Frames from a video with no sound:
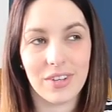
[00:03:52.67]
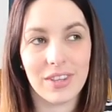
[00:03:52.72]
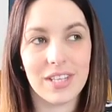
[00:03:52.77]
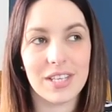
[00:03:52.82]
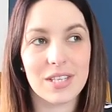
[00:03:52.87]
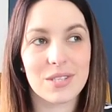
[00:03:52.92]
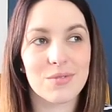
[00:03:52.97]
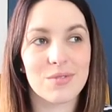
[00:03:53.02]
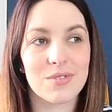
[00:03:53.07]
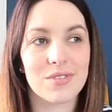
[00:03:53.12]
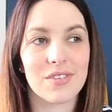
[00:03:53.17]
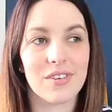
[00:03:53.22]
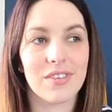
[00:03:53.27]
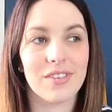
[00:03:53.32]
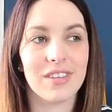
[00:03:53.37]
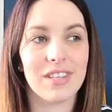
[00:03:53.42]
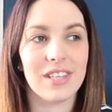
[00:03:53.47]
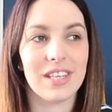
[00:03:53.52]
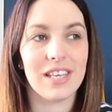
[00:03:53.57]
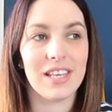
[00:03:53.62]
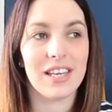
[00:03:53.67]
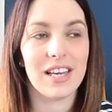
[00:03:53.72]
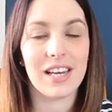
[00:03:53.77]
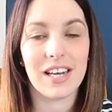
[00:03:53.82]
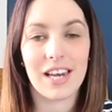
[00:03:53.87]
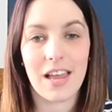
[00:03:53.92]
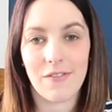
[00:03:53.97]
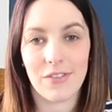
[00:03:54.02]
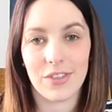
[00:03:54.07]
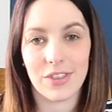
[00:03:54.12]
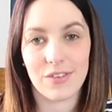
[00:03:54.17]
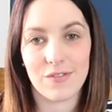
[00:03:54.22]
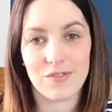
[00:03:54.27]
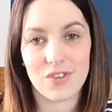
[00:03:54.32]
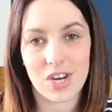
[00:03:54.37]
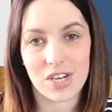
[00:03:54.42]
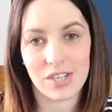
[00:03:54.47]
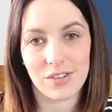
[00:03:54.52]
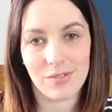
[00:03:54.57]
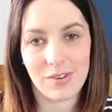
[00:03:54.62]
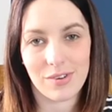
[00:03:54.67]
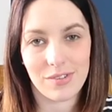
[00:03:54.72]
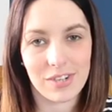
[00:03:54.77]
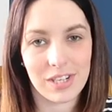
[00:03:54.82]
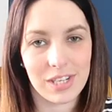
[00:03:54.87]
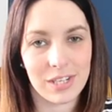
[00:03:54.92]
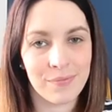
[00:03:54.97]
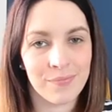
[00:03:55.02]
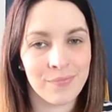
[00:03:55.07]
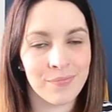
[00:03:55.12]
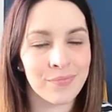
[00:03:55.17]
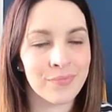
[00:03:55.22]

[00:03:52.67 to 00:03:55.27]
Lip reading: and this was on the 11th of January.